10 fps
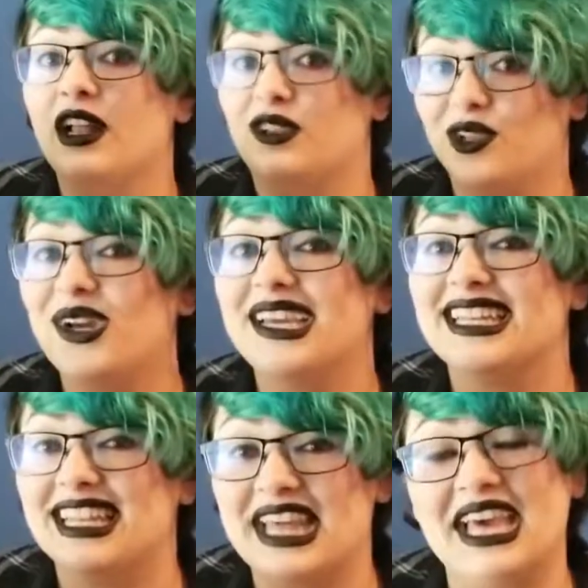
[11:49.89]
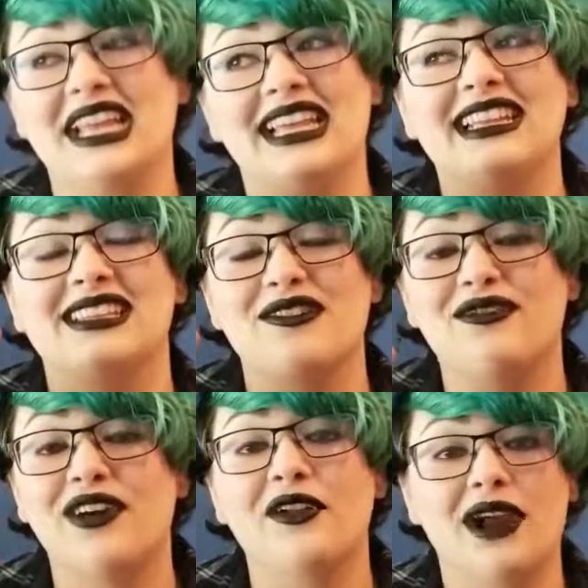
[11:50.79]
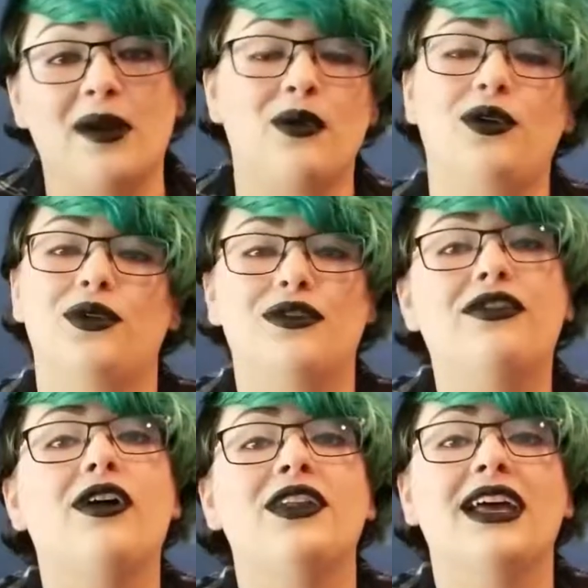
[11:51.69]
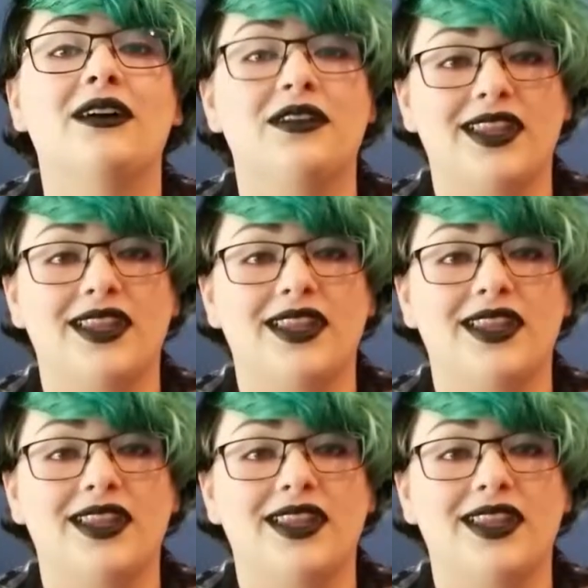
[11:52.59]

Look into that. It is a fun rabbit hole to fall down.